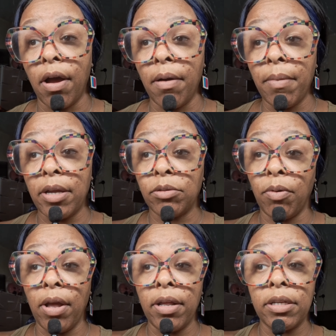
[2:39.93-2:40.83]
as
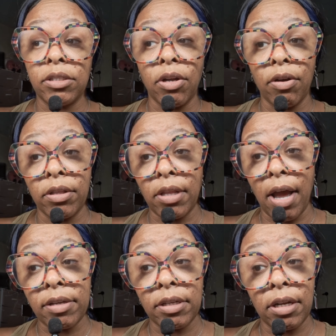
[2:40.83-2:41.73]
well as
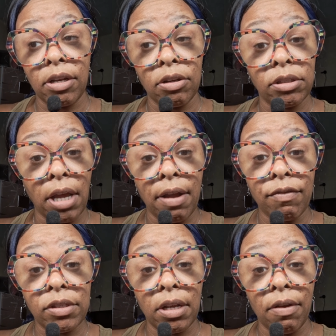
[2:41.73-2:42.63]
30,000 in your
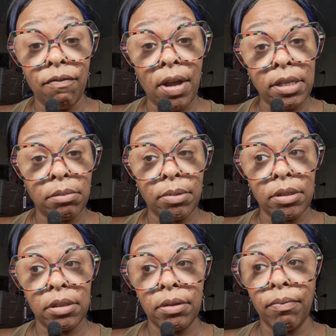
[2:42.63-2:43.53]
savings and
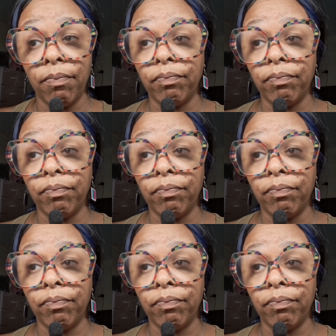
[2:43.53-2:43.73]
investments.